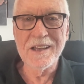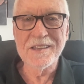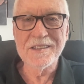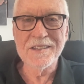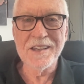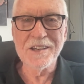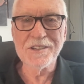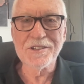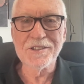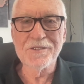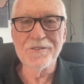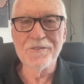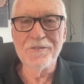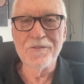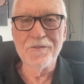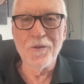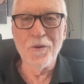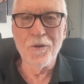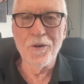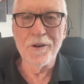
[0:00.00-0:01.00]
Session
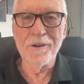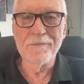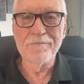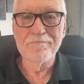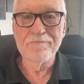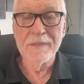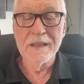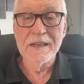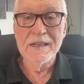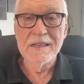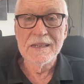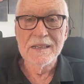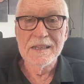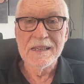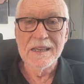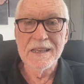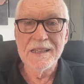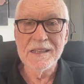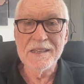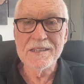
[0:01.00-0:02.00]
4.
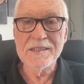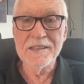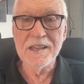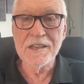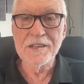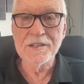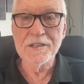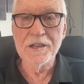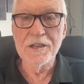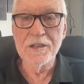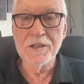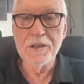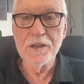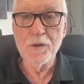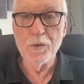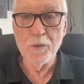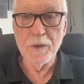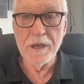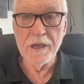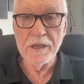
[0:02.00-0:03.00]
In this
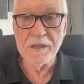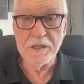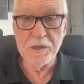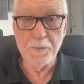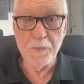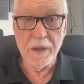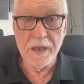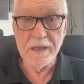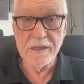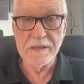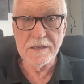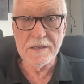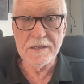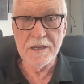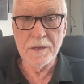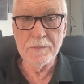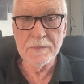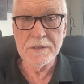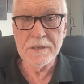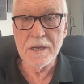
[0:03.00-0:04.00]
session, we spent
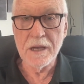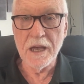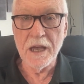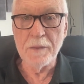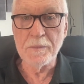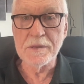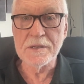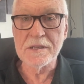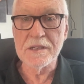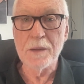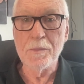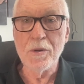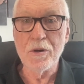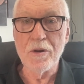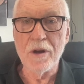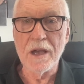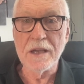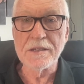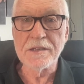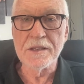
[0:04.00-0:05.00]
some time
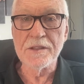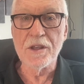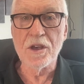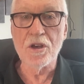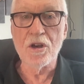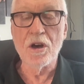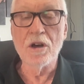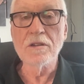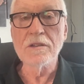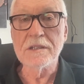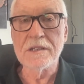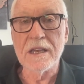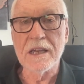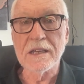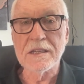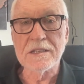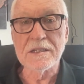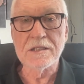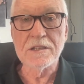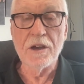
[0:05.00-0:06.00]
summarizing the
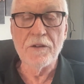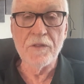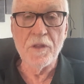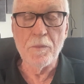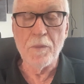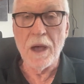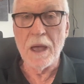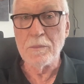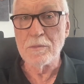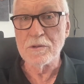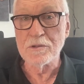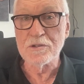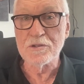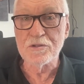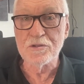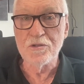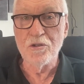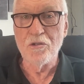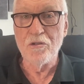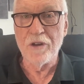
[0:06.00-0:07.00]
context of the Bible
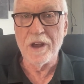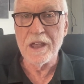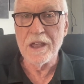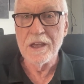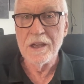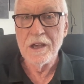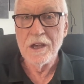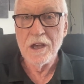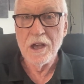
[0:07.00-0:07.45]
story,